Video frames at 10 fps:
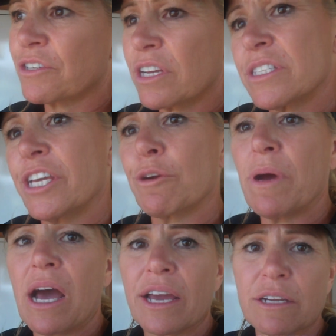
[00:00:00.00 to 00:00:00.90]
to trust the hitter
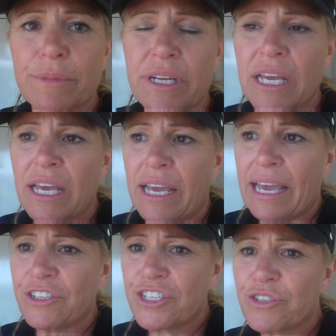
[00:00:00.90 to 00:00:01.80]
behind them,
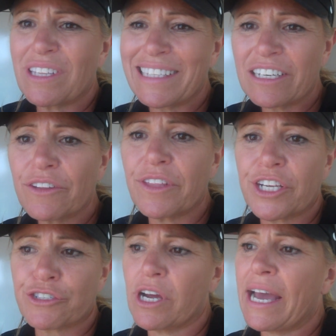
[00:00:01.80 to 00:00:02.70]
and just do the little
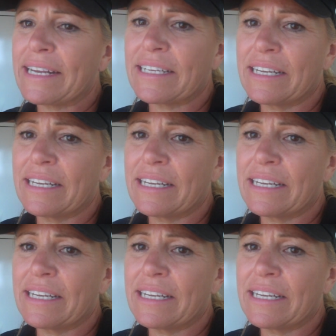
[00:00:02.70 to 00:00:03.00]
things right.